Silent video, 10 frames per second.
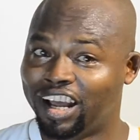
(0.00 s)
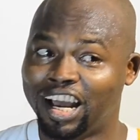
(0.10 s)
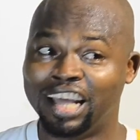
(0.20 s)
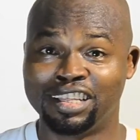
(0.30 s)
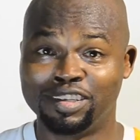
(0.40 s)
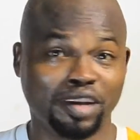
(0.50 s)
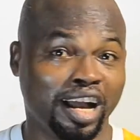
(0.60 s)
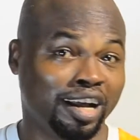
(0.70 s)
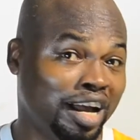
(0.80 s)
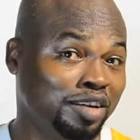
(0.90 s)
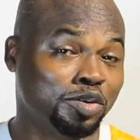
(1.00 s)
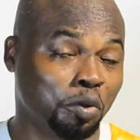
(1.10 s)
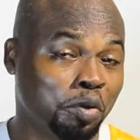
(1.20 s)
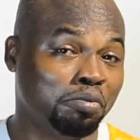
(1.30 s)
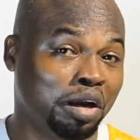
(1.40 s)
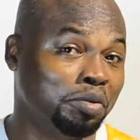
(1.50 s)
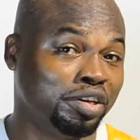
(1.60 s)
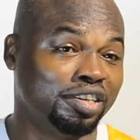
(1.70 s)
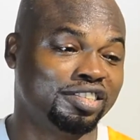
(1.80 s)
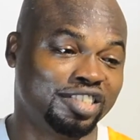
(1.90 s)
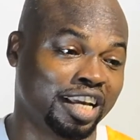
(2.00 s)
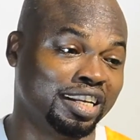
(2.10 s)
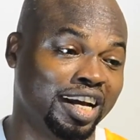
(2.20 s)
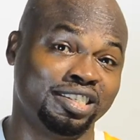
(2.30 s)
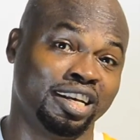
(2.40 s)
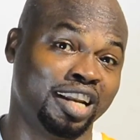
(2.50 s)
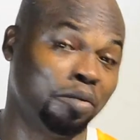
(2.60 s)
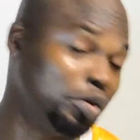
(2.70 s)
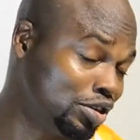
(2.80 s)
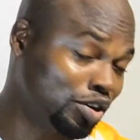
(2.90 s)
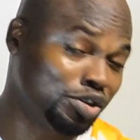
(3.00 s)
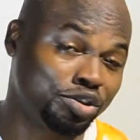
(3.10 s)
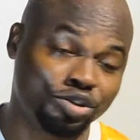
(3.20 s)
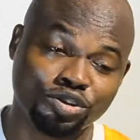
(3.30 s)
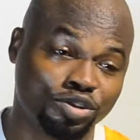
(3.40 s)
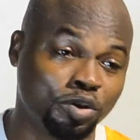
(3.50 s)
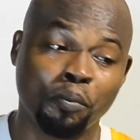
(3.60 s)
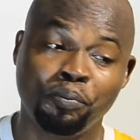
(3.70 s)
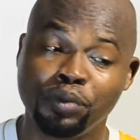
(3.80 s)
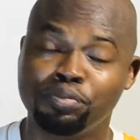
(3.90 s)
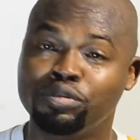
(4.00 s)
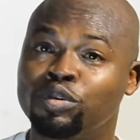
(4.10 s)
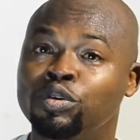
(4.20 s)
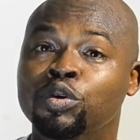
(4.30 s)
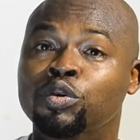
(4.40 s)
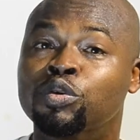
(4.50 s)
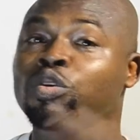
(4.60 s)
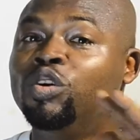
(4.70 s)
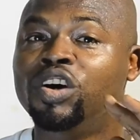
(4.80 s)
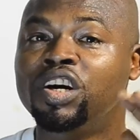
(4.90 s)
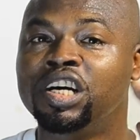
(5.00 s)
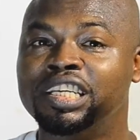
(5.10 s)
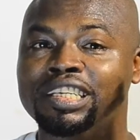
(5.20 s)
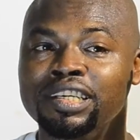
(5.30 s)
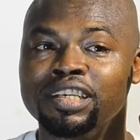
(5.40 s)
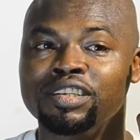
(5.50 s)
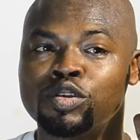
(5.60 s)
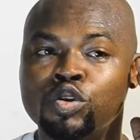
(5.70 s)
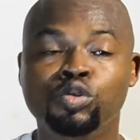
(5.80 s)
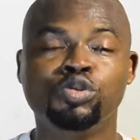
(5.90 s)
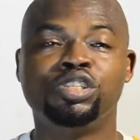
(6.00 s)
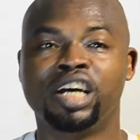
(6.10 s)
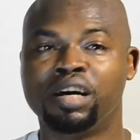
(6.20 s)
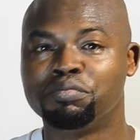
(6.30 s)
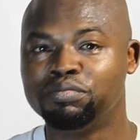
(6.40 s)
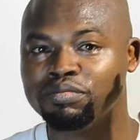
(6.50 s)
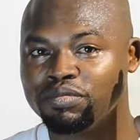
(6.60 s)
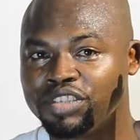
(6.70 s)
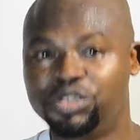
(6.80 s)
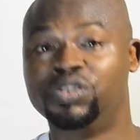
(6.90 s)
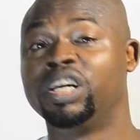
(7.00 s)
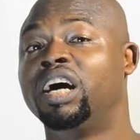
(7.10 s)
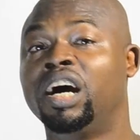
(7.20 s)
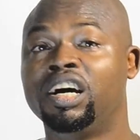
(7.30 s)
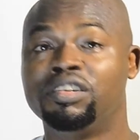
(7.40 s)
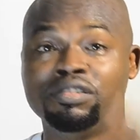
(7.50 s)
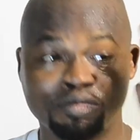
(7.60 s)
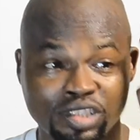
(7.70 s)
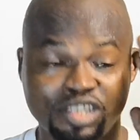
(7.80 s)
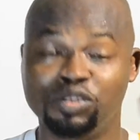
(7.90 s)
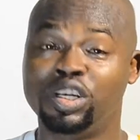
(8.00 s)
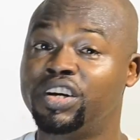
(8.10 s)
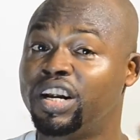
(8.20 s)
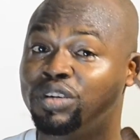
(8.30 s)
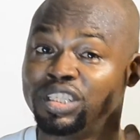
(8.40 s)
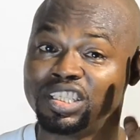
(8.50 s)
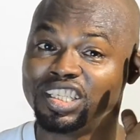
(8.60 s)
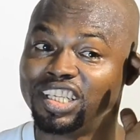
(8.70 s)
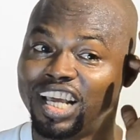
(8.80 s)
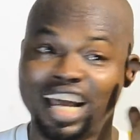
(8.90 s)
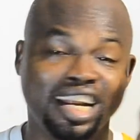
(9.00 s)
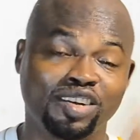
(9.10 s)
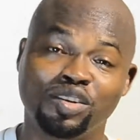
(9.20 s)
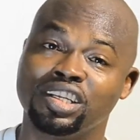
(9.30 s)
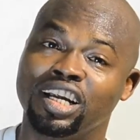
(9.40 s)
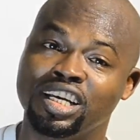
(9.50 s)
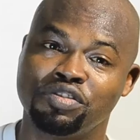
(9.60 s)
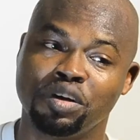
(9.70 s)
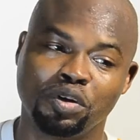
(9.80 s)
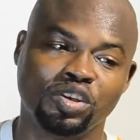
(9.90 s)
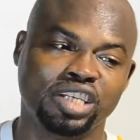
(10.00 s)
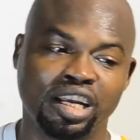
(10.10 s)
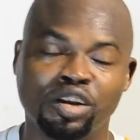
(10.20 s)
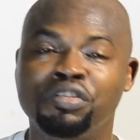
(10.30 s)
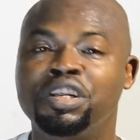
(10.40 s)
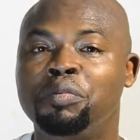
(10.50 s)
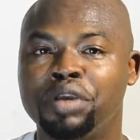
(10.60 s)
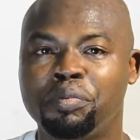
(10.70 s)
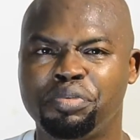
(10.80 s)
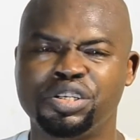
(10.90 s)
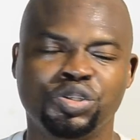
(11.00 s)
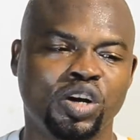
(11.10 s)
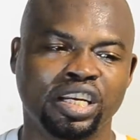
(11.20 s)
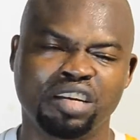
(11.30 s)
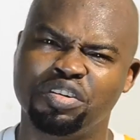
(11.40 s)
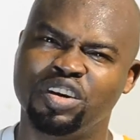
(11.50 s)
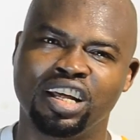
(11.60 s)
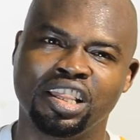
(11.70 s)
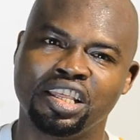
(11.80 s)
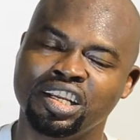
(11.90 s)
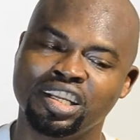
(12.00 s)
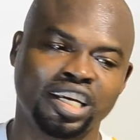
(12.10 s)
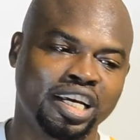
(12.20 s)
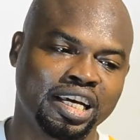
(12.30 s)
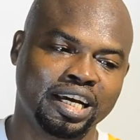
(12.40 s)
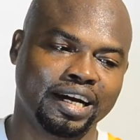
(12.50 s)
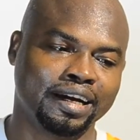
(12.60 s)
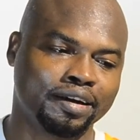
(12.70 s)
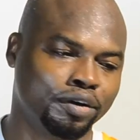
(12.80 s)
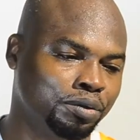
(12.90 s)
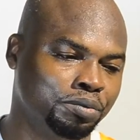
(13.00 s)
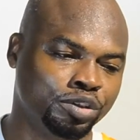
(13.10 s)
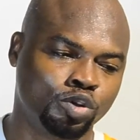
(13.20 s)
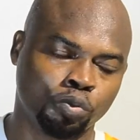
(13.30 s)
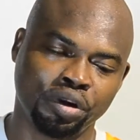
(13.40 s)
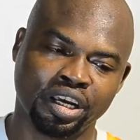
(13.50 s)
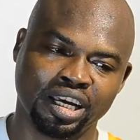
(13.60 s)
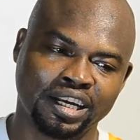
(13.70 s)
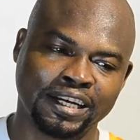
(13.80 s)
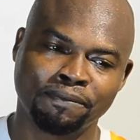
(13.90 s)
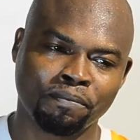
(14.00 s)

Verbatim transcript: I think I, I know some people might be saying that's a lie, but it's not the truth. Some people don't know the schools their children are till they graduate. And I don't think that's fair because at the end of the day, peer pressure and every other thing uh, come into play. And